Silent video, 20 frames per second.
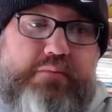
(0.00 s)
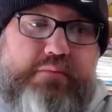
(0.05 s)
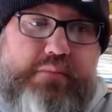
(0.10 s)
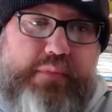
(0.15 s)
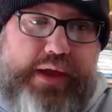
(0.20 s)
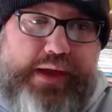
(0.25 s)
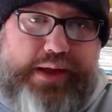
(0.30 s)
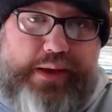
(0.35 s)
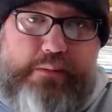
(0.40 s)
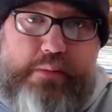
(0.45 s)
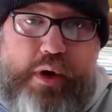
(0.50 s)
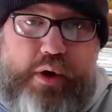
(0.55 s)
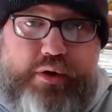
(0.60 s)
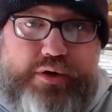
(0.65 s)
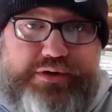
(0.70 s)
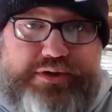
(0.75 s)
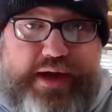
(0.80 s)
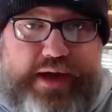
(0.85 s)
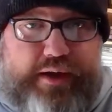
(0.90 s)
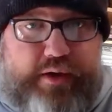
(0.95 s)
like a
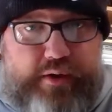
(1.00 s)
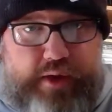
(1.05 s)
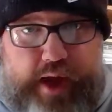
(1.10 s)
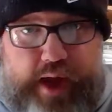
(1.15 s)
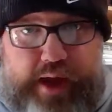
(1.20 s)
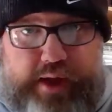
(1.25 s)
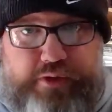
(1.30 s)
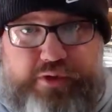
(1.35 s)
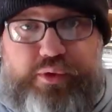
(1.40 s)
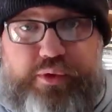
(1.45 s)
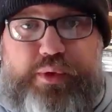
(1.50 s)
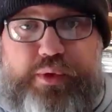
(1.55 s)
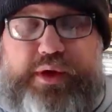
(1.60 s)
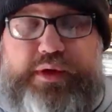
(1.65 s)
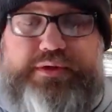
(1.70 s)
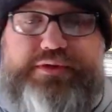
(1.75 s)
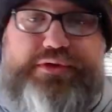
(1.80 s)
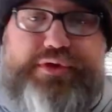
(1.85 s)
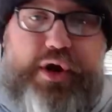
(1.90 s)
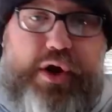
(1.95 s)
motorcycle gang doing
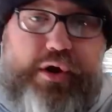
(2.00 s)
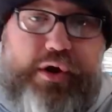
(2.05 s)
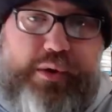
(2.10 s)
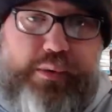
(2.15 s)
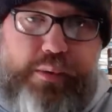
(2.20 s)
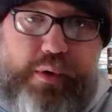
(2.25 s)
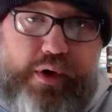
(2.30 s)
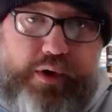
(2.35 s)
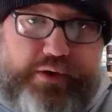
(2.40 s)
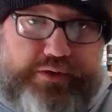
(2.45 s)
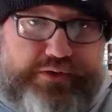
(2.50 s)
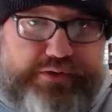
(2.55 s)
his dirty work.